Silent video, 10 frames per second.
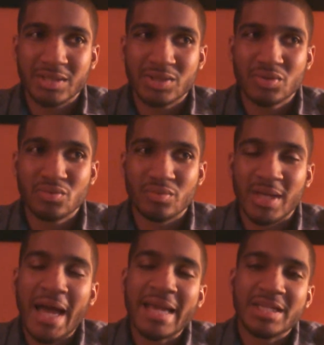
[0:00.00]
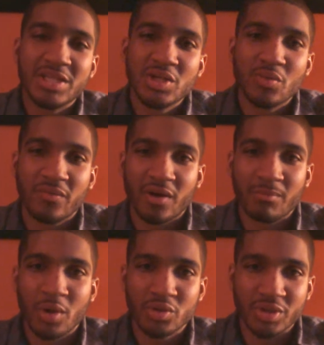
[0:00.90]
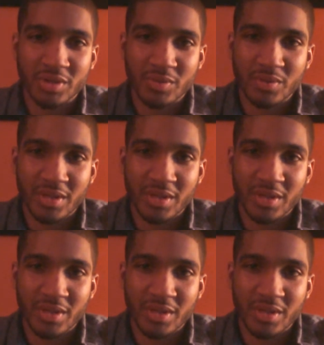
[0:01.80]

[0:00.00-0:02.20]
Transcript: to not deal with our emotions.